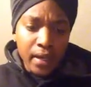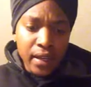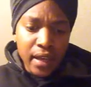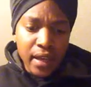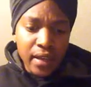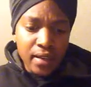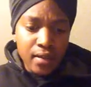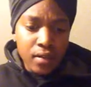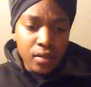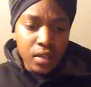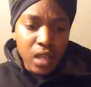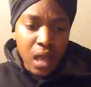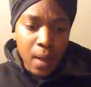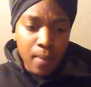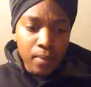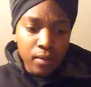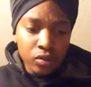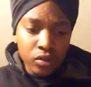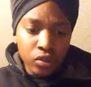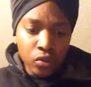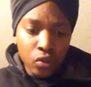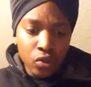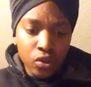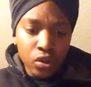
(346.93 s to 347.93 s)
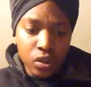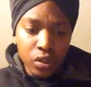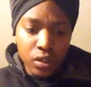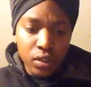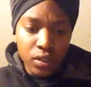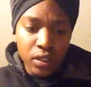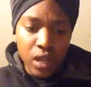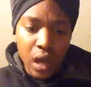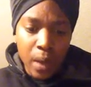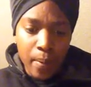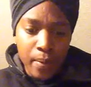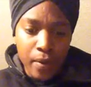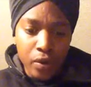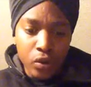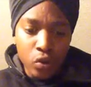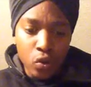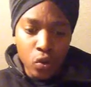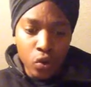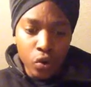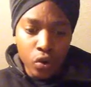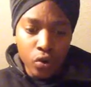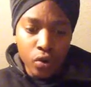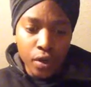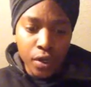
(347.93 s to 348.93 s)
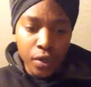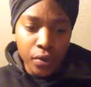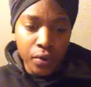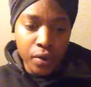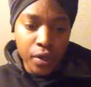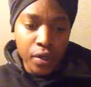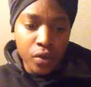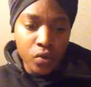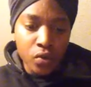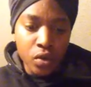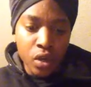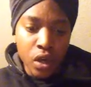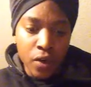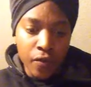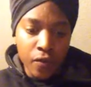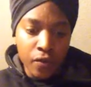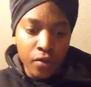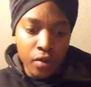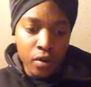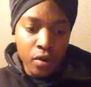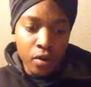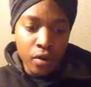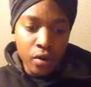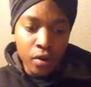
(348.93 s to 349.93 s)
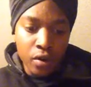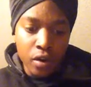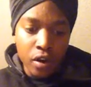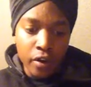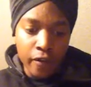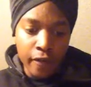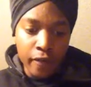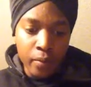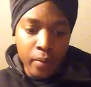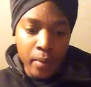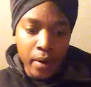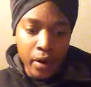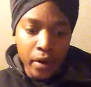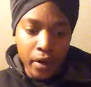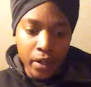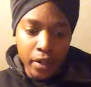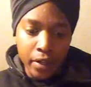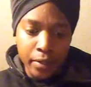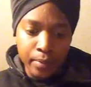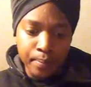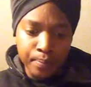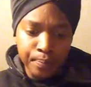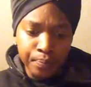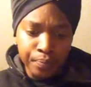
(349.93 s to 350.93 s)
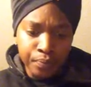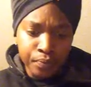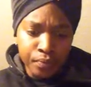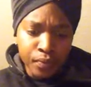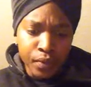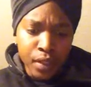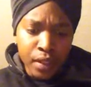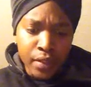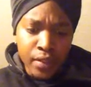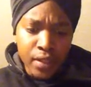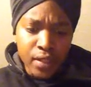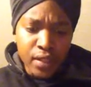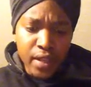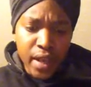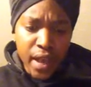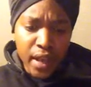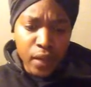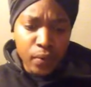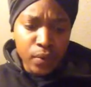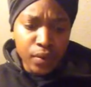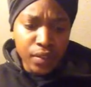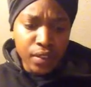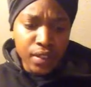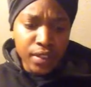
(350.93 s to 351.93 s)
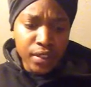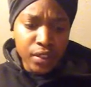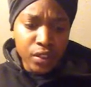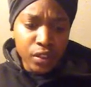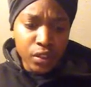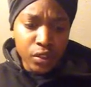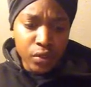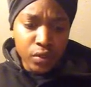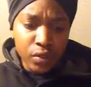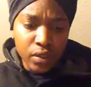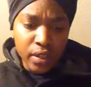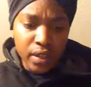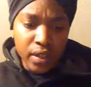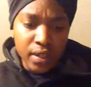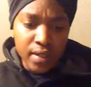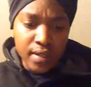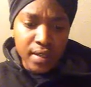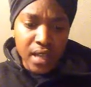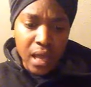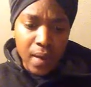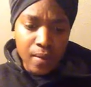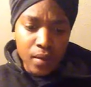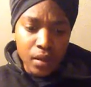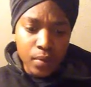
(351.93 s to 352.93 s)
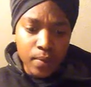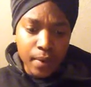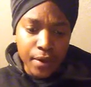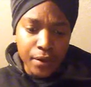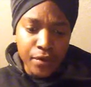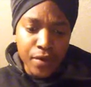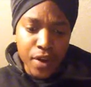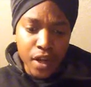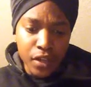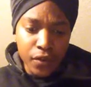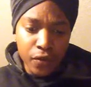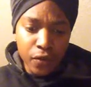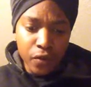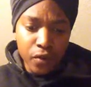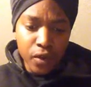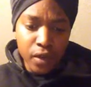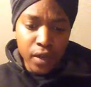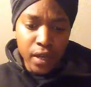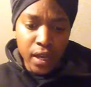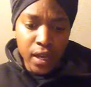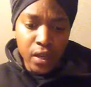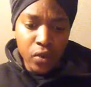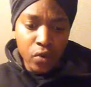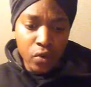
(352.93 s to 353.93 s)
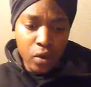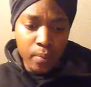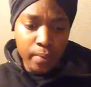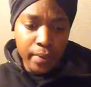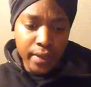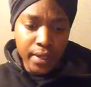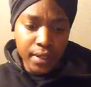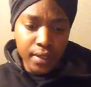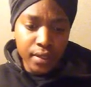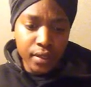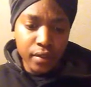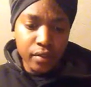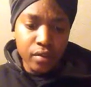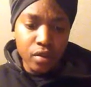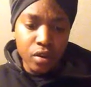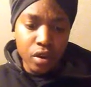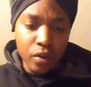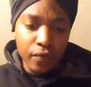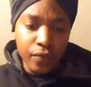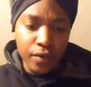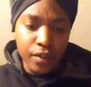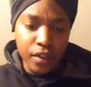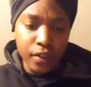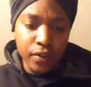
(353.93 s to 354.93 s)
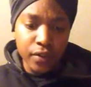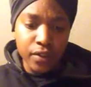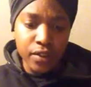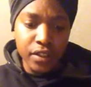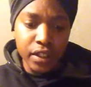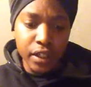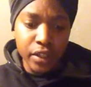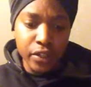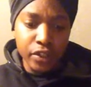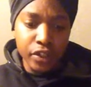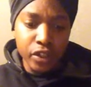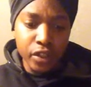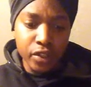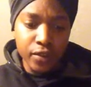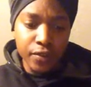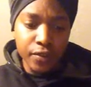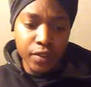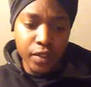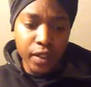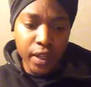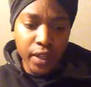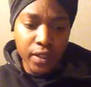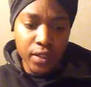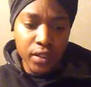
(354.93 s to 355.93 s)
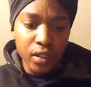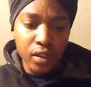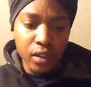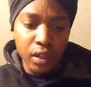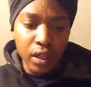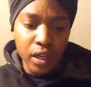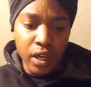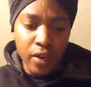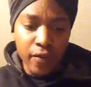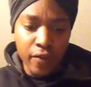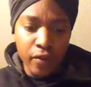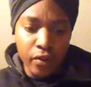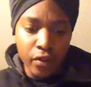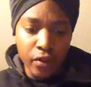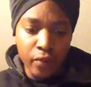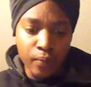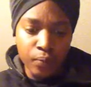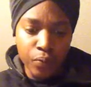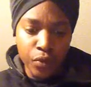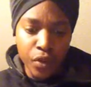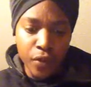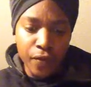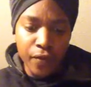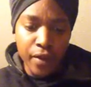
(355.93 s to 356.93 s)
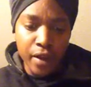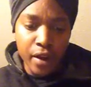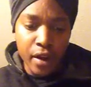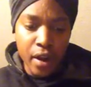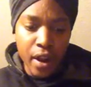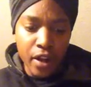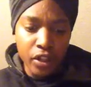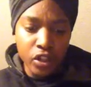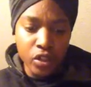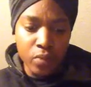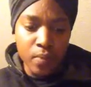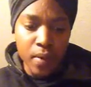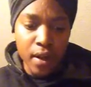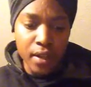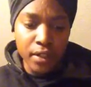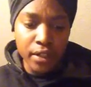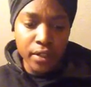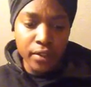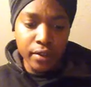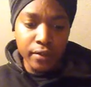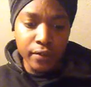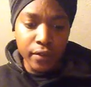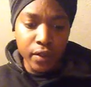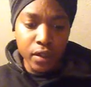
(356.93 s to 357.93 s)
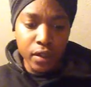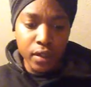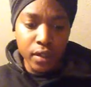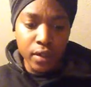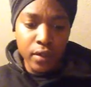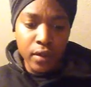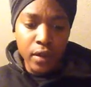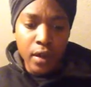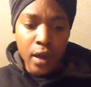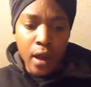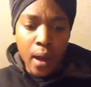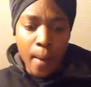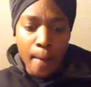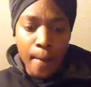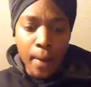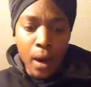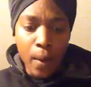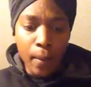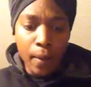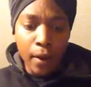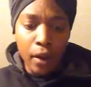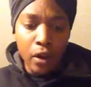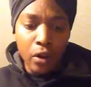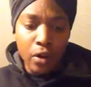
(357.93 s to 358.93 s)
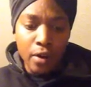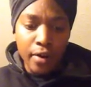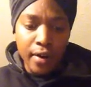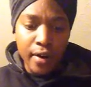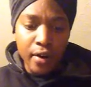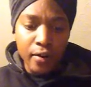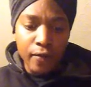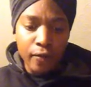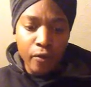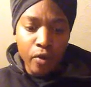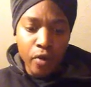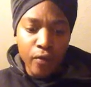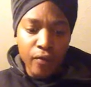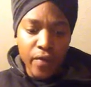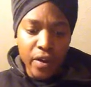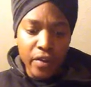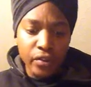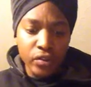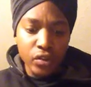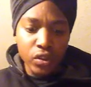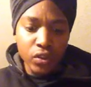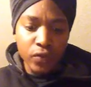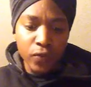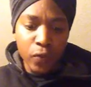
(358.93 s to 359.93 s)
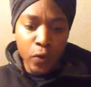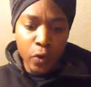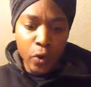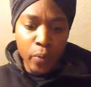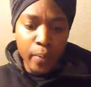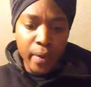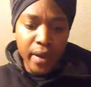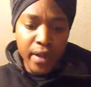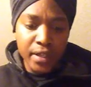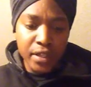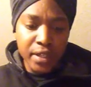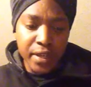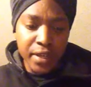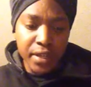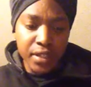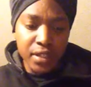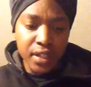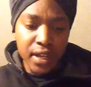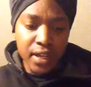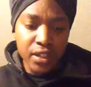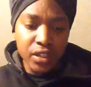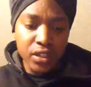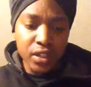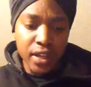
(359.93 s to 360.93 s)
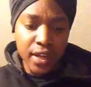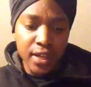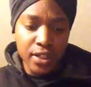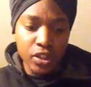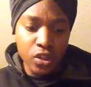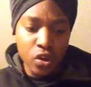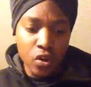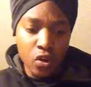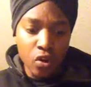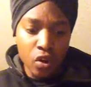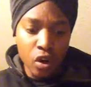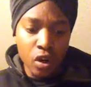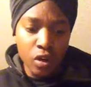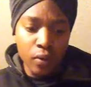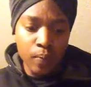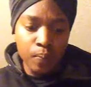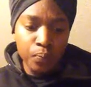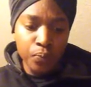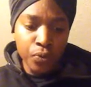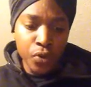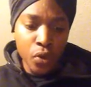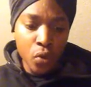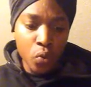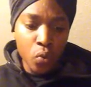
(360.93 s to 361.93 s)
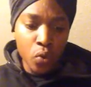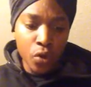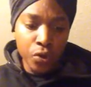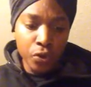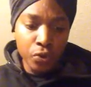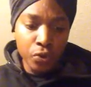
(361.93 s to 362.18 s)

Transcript: Being an established socialist communist order under a new governor of America. This act was instituted and established by transferring and or placing the office of the Secretary of State to the Governor of the International Monetary Fund. Public Law 94564, page 8, section HR